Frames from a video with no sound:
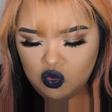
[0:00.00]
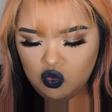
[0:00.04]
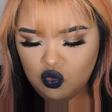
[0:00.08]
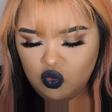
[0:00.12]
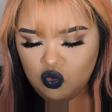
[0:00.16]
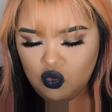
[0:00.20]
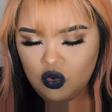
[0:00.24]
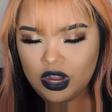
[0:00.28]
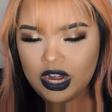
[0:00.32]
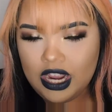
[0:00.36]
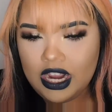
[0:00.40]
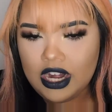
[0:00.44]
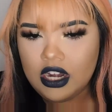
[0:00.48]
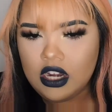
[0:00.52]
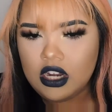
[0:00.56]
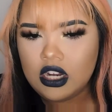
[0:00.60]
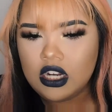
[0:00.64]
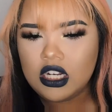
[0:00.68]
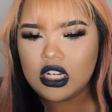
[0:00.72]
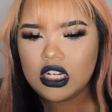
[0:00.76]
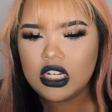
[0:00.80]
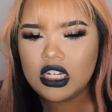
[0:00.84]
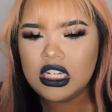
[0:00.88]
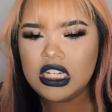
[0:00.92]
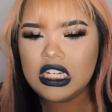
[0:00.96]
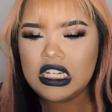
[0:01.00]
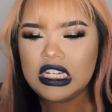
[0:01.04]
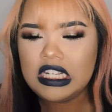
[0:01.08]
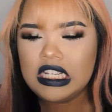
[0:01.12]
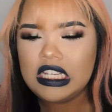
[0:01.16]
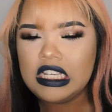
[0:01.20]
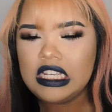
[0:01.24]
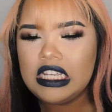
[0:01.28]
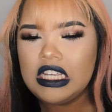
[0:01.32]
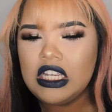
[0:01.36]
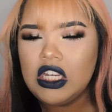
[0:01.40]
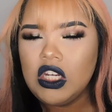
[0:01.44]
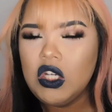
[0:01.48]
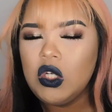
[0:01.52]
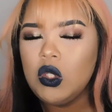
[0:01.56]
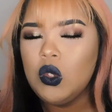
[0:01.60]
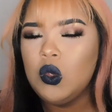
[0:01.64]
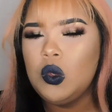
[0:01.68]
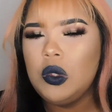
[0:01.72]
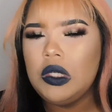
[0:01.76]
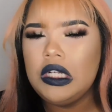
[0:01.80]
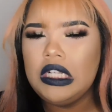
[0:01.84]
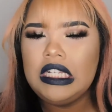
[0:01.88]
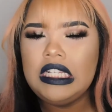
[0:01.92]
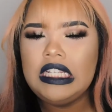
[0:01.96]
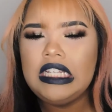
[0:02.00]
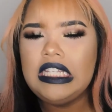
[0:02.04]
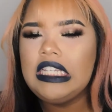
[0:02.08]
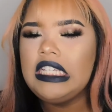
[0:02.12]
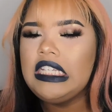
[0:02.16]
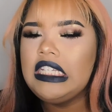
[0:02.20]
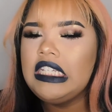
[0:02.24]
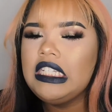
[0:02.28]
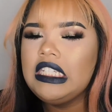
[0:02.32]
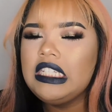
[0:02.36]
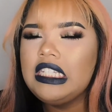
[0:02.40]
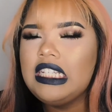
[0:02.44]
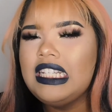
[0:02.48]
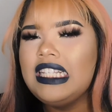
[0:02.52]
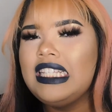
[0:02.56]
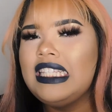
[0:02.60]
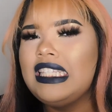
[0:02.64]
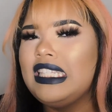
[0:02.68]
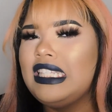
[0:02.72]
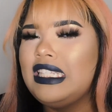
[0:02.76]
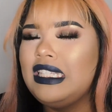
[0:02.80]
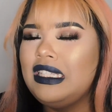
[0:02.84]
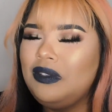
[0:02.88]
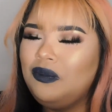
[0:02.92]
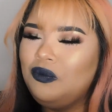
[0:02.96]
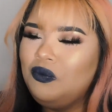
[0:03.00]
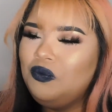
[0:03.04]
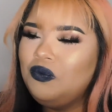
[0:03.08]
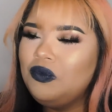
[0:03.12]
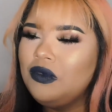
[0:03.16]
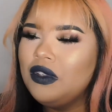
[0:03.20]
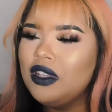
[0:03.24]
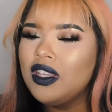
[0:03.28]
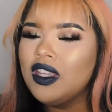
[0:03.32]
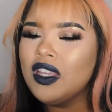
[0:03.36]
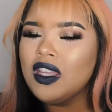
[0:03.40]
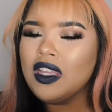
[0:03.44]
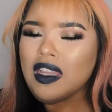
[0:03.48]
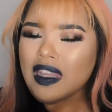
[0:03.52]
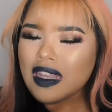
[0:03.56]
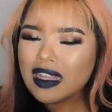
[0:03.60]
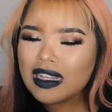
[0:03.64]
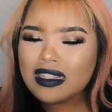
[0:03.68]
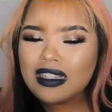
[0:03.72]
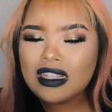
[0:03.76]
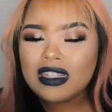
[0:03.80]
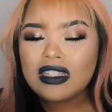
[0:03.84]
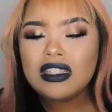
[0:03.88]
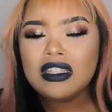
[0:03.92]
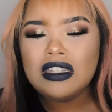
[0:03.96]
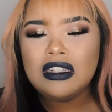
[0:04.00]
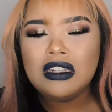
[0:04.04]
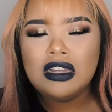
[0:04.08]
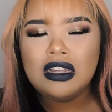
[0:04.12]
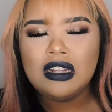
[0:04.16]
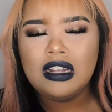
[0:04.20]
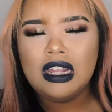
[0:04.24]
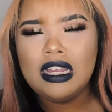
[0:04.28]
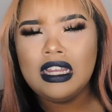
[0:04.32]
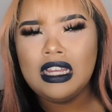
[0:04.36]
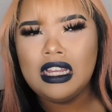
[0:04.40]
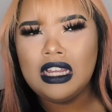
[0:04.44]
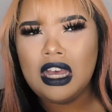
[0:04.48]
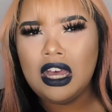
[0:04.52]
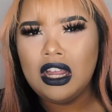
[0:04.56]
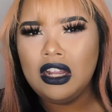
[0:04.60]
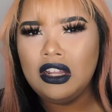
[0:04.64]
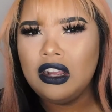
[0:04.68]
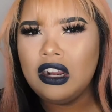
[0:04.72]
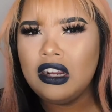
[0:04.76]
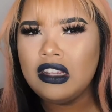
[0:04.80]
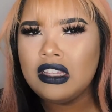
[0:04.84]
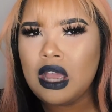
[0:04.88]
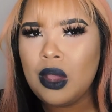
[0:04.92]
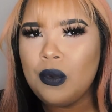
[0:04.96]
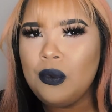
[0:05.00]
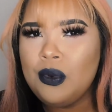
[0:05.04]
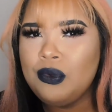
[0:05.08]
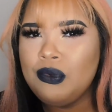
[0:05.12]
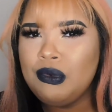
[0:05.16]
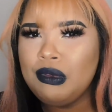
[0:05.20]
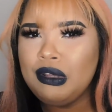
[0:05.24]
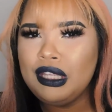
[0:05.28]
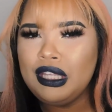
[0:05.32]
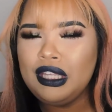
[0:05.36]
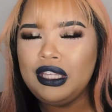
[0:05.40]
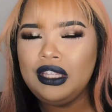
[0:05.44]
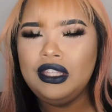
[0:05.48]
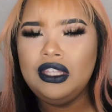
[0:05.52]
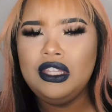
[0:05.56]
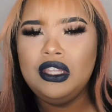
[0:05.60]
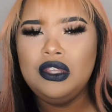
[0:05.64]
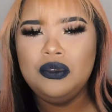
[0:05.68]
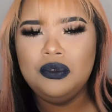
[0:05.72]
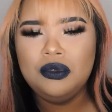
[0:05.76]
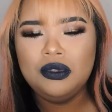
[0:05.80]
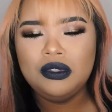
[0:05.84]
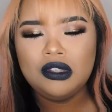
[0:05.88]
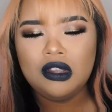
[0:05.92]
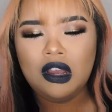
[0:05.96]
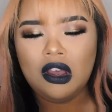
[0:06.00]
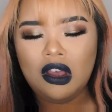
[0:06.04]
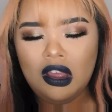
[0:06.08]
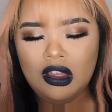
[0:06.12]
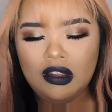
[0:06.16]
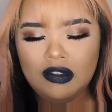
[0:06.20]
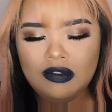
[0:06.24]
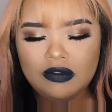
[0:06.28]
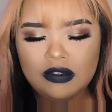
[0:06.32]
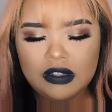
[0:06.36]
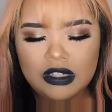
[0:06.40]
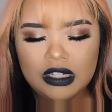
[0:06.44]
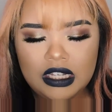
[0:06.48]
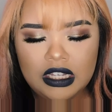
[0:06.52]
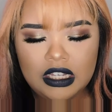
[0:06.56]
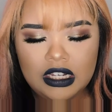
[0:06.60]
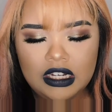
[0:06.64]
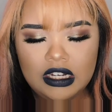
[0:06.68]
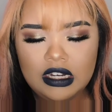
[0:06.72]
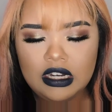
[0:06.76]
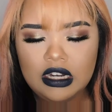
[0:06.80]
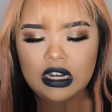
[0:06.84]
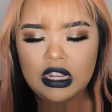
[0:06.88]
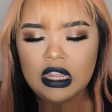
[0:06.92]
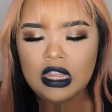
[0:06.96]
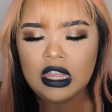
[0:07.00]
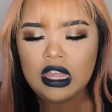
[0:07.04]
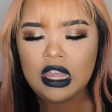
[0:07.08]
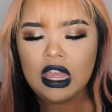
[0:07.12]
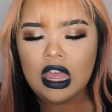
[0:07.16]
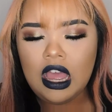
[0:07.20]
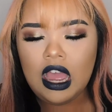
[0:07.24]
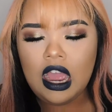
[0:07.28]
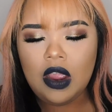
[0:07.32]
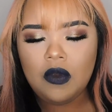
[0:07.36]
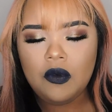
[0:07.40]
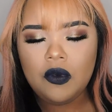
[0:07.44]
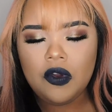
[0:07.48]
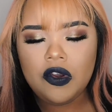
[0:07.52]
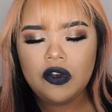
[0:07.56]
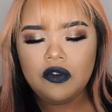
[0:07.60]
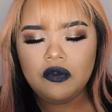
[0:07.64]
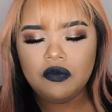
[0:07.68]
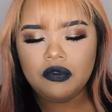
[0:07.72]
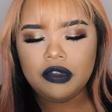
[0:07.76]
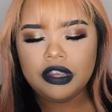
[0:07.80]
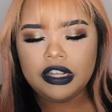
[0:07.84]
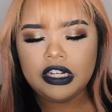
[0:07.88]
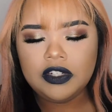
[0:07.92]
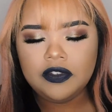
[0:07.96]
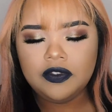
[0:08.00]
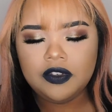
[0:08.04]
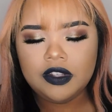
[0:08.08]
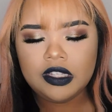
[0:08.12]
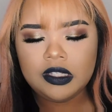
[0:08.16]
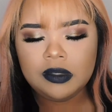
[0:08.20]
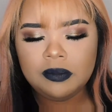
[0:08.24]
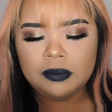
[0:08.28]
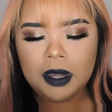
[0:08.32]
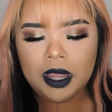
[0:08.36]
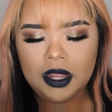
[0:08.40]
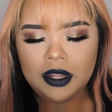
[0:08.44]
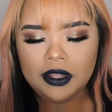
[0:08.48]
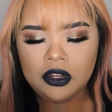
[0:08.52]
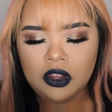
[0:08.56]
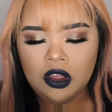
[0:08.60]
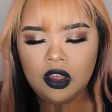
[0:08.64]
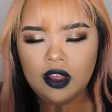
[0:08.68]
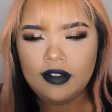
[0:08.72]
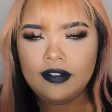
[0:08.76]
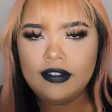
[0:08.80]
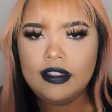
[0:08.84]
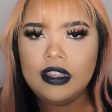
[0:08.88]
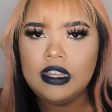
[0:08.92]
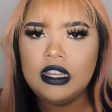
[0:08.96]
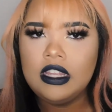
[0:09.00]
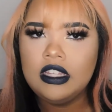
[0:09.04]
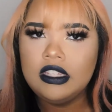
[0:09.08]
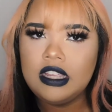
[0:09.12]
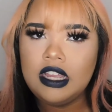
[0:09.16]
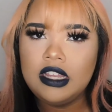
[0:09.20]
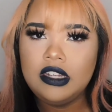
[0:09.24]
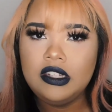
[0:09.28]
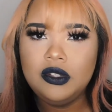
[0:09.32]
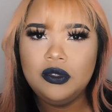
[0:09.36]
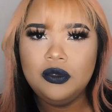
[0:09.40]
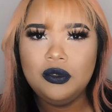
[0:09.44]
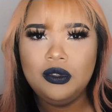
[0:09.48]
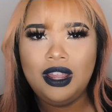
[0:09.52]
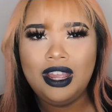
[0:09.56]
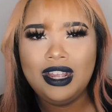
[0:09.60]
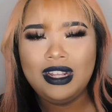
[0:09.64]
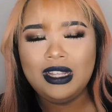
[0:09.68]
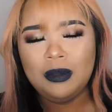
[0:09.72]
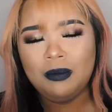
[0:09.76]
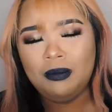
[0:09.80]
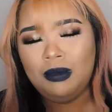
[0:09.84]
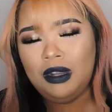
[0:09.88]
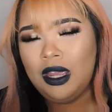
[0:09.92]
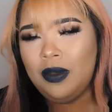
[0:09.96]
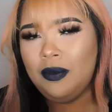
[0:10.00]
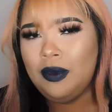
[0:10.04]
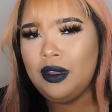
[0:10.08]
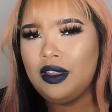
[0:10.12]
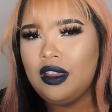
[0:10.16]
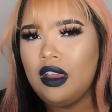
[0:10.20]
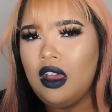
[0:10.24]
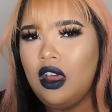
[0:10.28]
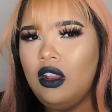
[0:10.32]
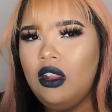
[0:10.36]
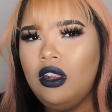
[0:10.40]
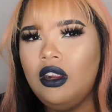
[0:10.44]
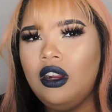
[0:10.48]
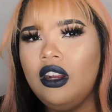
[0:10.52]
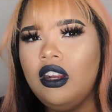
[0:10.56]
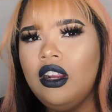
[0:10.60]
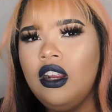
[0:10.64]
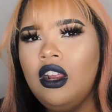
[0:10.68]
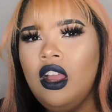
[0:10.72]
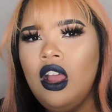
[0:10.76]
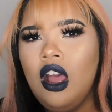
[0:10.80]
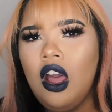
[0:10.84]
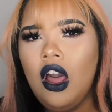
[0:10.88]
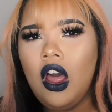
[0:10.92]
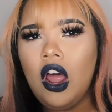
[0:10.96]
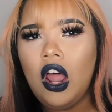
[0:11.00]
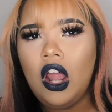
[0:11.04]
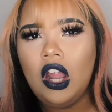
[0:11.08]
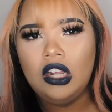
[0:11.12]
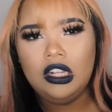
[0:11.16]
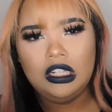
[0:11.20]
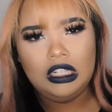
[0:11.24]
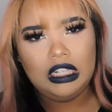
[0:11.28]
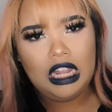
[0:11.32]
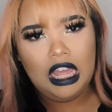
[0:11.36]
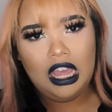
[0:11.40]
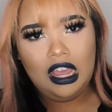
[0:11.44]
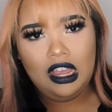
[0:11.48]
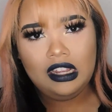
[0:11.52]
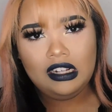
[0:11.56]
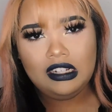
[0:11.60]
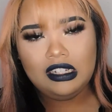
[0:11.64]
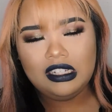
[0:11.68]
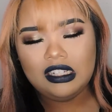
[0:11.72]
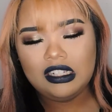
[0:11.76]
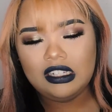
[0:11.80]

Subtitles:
wouldn't really, it doesn't look like colors I would really use often. I wouldn't reach for this palette often because I do like to play with color a lot.